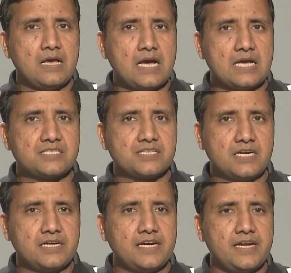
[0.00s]
has
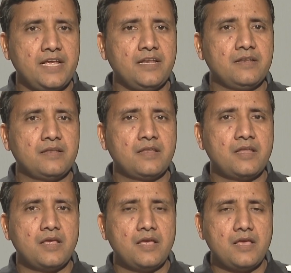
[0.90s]
resulted in
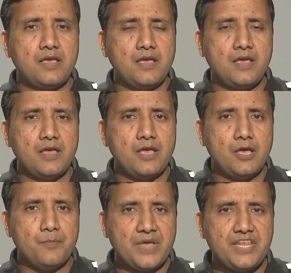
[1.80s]

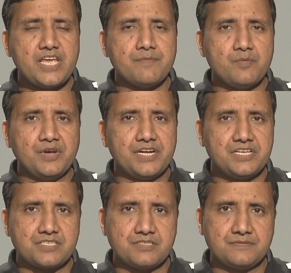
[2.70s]
many
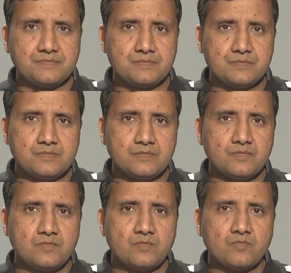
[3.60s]
capabilities
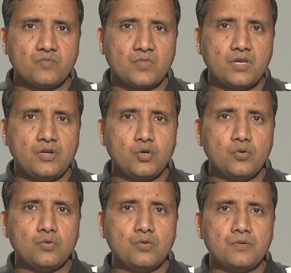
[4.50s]

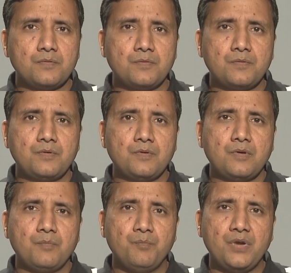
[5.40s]
to
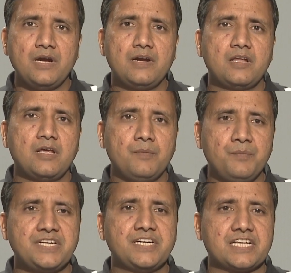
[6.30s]
build
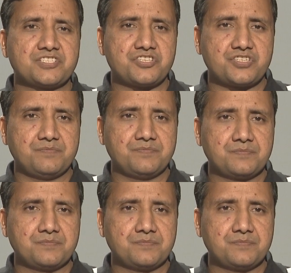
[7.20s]
big data system.